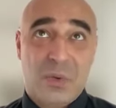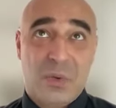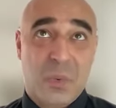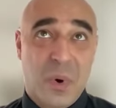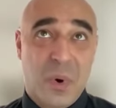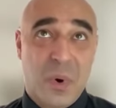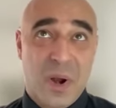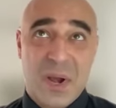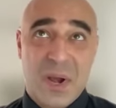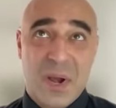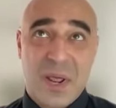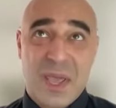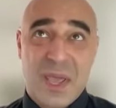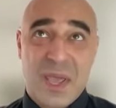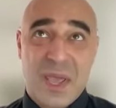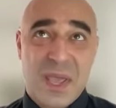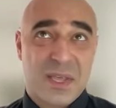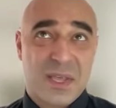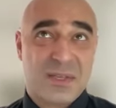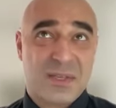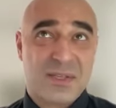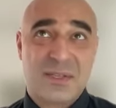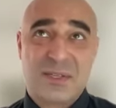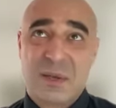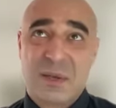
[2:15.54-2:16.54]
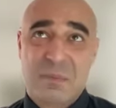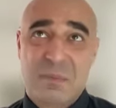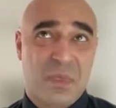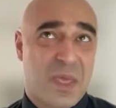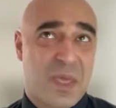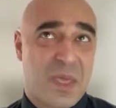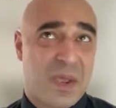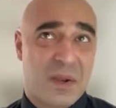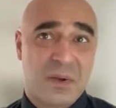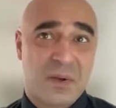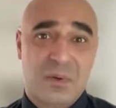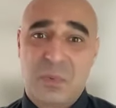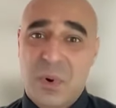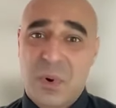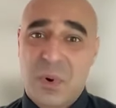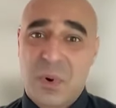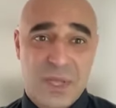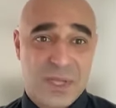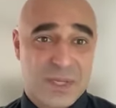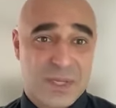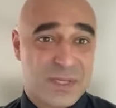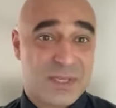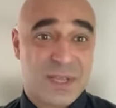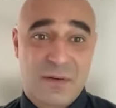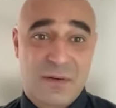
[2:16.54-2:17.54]

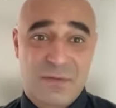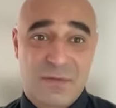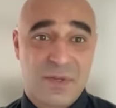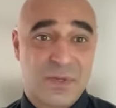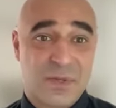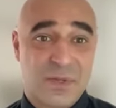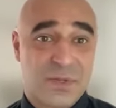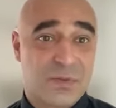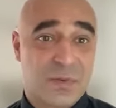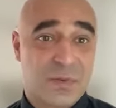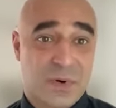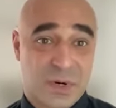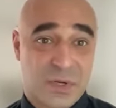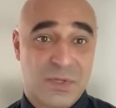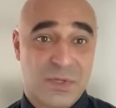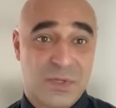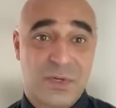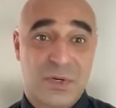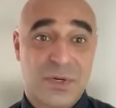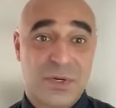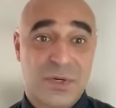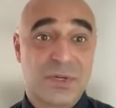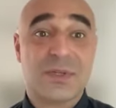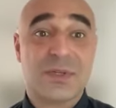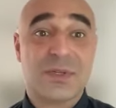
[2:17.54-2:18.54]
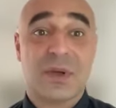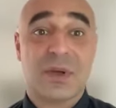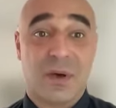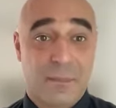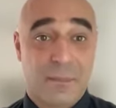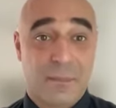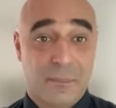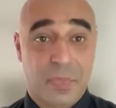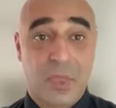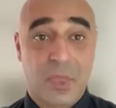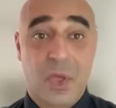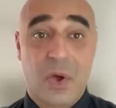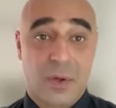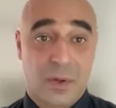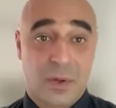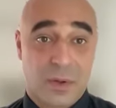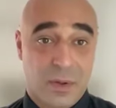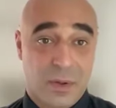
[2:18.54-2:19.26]
27 structures on